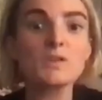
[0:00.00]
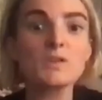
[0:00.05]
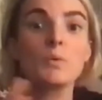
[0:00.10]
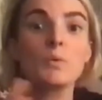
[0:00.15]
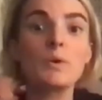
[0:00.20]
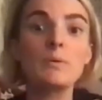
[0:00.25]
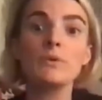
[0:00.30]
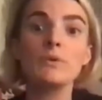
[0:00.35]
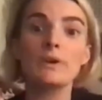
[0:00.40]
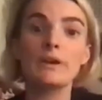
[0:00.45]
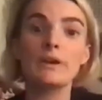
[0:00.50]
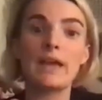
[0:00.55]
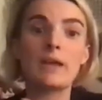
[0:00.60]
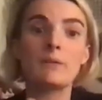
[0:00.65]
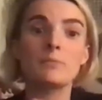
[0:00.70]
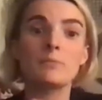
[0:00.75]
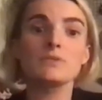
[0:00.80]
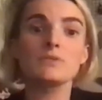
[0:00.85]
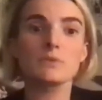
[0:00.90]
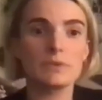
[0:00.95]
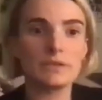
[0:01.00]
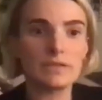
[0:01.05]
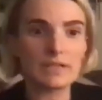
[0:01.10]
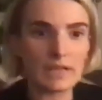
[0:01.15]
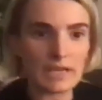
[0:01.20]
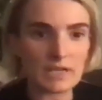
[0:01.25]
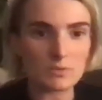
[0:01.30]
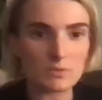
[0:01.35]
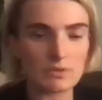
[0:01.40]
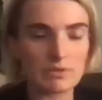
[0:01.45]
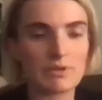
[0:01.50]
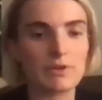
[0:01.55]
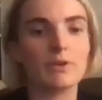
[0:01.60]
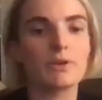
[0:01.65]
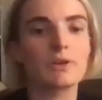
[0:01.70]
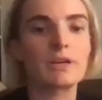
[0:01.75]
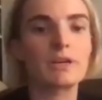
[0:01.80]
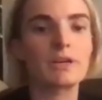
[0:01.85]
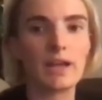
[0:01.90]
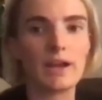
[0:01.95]
we were able to engage with her
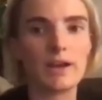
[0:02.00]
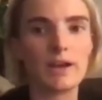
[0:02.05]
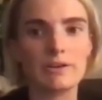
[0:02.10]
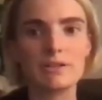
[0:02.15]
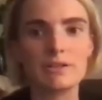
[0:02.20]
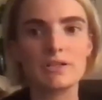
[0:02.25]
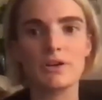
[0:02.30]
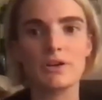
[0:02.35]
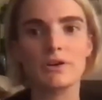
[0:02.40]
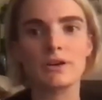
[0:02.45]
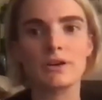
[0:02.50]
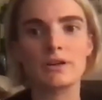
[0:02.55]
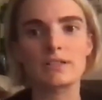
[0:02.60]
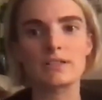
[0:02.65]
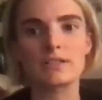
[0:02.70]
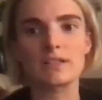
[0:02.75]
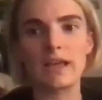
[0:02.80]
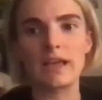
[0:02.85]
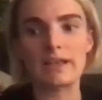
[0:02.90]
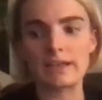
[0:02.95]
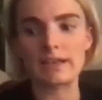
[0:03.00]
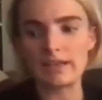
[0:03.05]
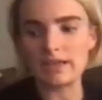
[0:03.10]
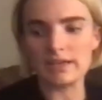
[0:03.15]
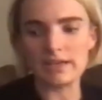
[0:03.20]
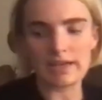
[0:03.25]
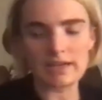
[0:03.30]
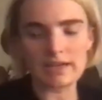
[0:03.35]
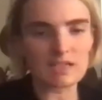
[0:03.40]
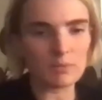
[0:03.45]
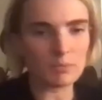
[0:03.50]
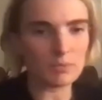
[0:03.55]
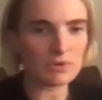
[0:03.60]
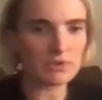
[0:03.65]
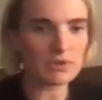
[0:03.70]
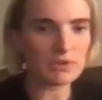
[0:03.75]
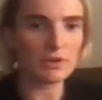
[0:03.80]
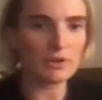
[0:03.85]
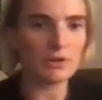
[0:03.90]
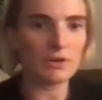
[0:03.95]
and encourage her and connect up
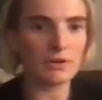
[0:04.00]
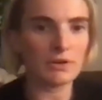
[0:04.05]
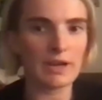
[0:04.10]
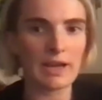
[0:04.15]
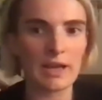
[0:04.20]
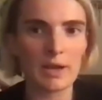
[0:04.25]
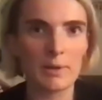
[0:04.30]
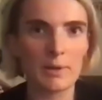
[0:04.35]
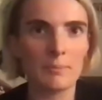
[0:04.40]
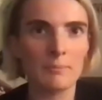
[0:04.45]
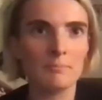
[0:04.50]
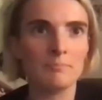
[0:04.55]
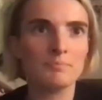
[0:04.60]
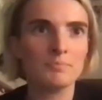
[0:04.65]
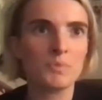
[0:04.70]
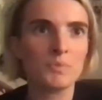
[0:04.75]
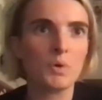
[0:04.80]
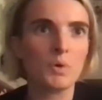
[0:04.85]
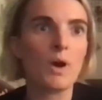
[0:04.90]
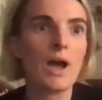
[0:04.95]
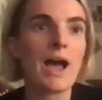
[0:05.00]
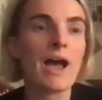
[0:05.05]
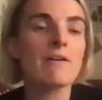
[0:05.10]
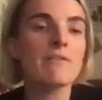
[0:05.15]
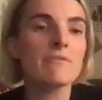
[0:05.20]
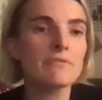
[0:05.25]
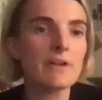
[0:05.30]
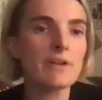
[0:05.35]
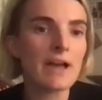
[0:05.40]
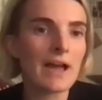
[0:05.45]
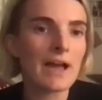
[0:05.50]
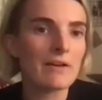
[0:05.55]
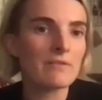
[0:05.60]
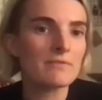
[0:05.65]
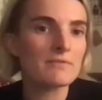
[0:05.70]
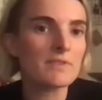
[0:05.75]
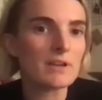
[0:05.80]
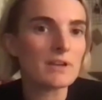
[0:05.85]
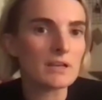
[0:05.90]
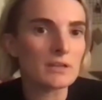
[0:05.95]
with her, or have
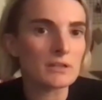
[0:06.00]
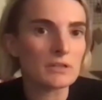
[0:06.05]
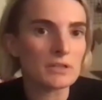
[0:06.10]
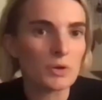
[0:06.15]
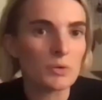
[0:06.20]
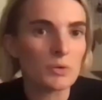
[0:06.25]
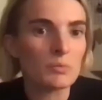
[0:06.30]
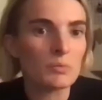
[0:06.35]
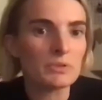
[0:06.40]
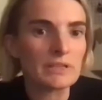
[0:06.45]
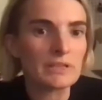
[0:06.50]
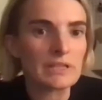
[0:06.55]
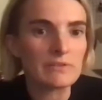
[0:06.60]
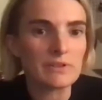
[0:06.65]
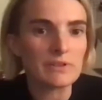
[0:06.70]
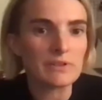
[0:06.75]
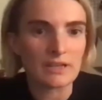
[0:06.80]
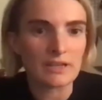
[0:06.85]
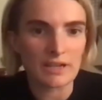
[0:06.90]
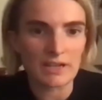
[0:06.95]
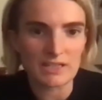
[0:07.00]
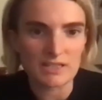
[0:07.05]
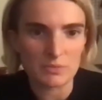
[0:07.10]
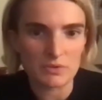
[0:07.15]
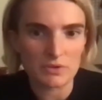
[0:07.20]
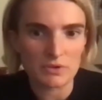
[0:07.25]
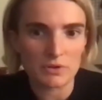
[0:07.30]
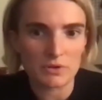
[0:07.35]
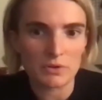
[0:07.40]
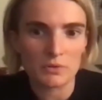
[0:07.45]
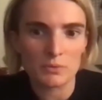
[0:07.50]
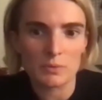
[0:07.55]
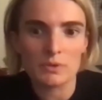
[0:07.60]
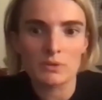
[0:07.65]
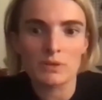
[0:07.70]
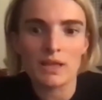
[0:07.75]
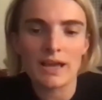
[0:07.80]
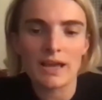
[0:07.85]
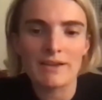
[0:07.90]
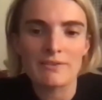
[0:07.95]
you know, a believer connect up with her in
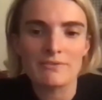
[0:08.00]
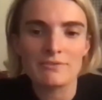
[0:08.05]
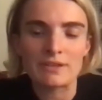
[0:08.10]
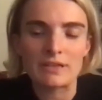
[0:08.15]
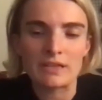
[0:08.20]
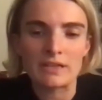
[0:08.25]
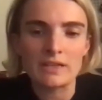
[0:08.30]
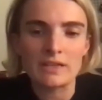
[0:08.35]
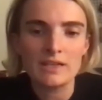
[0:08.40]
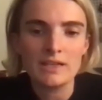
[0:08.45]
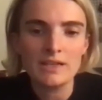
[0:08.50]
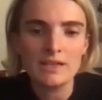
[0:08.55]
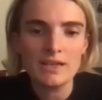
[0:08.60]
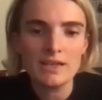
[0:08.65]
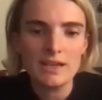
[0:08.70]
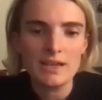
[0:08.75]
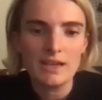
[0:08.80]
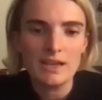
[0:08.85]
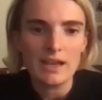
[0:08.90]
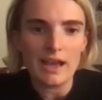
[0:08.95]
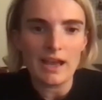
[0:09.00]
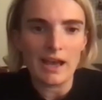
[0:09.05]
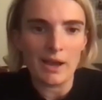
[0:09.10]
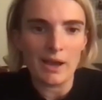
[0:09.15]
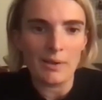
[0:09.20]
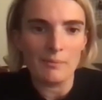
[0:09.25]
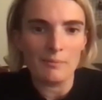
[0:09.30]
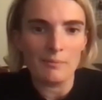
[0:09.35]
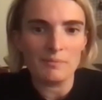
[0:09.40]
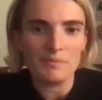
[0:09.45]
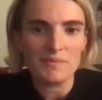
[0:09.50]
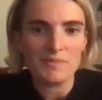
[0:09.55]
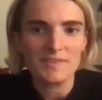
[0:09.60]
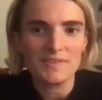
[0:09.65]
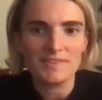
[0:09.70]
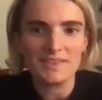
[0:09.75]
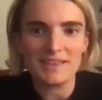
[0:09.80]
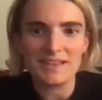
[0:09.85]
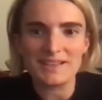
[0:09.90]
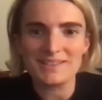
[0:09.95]
real life. And
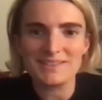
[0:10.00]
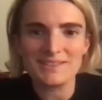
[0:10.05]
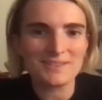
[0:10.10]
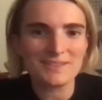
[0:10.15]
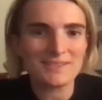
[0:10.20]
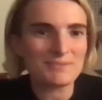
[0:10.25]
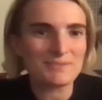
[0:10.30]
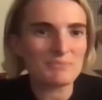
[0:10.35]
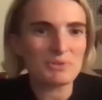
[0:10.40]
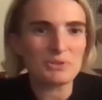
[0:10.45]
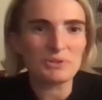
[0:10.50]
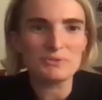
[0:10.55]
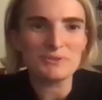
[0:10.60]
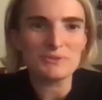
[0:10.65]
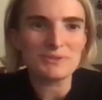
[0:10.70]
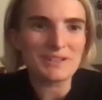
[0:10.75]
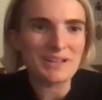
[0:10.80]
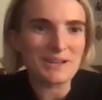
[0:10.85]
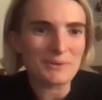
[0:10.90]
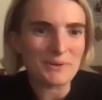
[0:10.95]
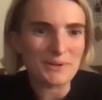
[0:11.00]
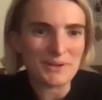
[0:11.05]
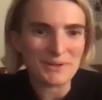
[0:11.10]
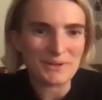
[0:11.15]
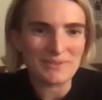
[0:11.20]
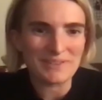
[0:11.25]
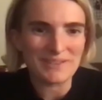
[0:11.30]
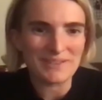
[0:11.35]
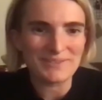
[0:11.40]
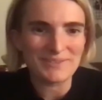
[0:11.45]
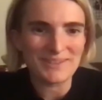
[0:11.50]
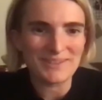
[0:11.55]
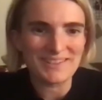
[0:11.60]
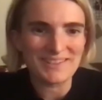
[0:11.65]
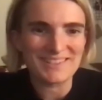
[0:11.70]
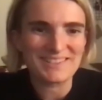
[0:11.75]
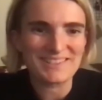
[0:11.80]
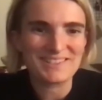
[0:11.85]
thanks to the beautiful network of the Adventist